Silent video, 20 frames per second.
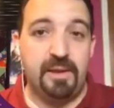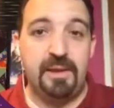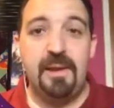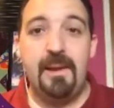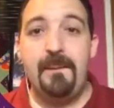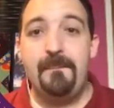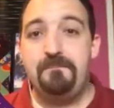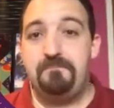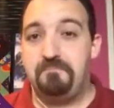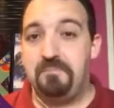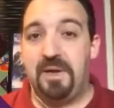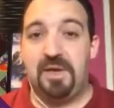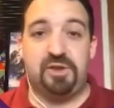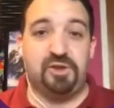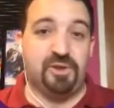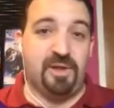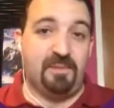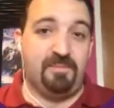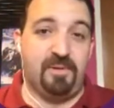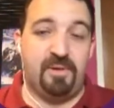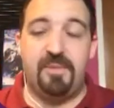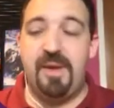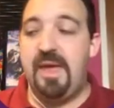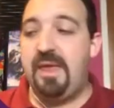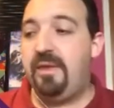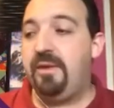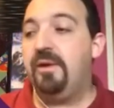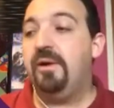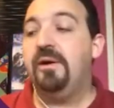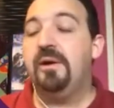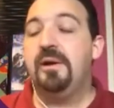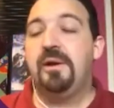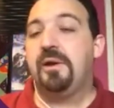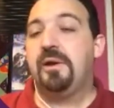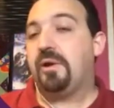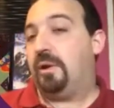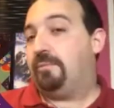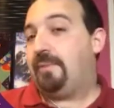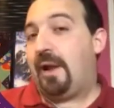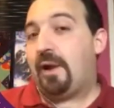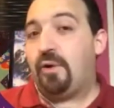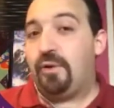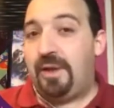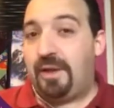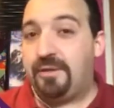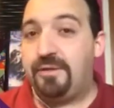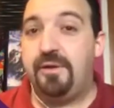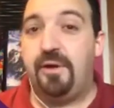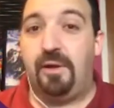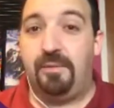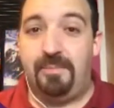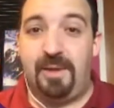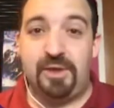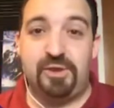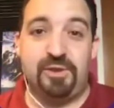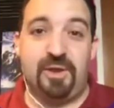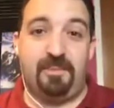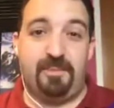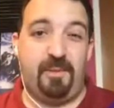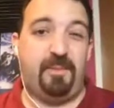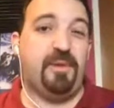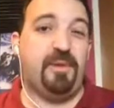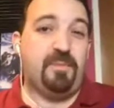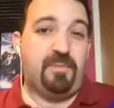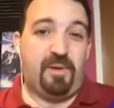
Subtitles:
it is better than average mobile and